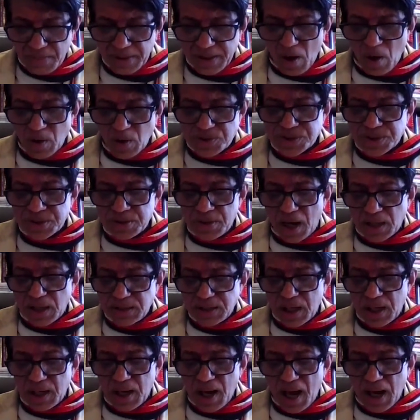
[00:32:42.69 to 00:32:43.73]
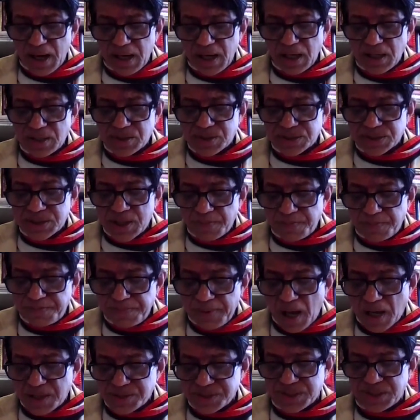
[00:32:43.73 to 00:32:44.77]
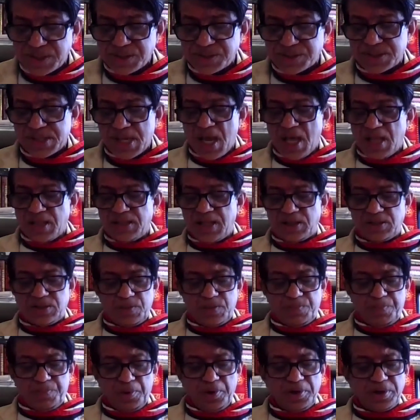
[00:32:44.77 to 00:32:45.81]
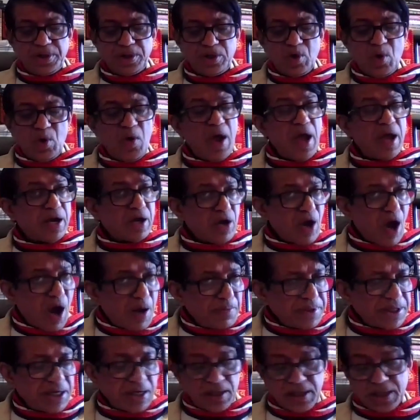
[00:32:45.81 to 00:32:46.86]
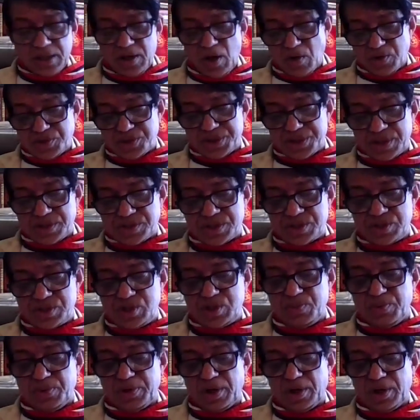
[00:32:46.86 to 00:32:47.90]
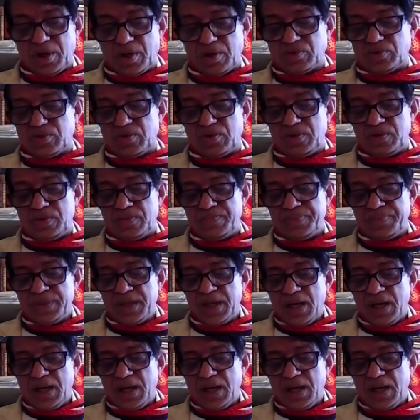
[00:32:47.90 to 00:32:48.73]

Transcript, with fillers: but also underlining surpluses that the politico-economically conscious Jivanananda